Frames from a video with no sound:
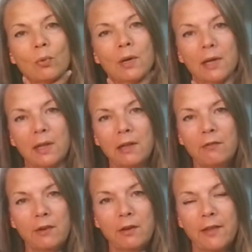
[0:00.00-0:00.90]
really
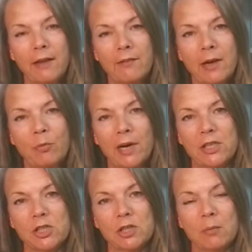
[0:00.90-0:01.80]
feel that
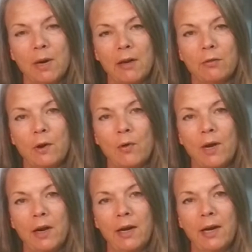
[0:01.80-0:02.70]
vibration in my throat
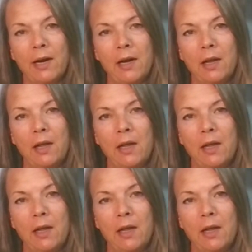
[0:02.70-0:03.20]
area